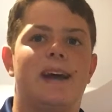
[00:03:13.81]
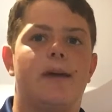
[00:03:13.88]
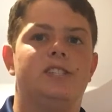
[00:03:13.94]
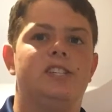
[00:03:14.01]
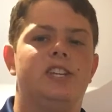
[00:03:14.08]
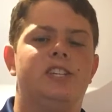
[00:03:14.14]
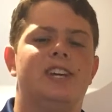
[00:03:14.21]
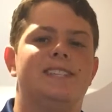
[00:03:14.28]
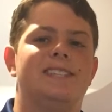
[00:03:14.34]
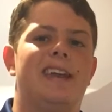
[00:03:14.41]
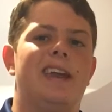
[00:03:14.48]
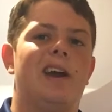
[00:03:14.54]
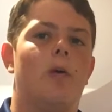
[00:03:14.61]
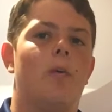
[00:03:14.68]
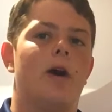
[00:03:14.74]
I would suggest
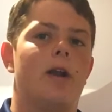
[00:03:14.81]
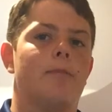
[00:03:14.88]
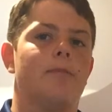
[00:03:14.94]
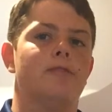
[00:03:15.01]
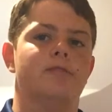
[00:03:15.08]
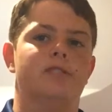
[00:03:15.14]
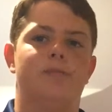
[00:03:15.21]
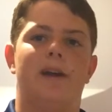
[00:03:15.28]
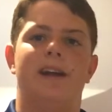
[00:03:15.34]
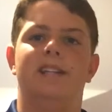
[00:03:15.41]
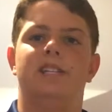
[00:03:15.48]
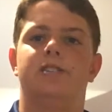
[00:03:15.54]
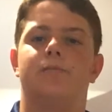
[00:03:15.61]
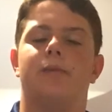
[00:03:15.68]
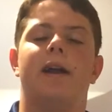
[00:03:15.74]
getting a waterproof spray
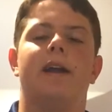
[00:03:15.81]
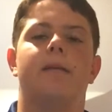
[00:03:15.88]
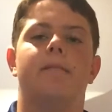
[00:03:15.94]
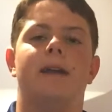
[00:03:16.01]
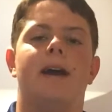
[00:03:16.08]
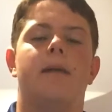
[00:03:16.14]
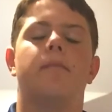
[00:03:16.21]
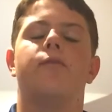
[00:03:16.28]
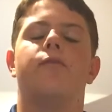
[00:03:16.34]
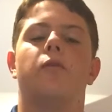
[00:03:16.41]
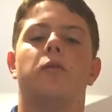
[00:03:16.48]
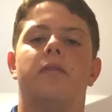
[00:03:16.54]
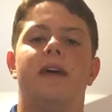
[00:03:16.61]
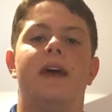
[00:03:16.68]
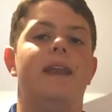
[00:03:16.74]
and spraying them down
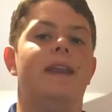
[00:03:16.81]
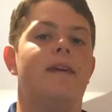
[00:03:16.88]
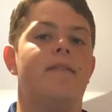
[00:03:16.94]
before then,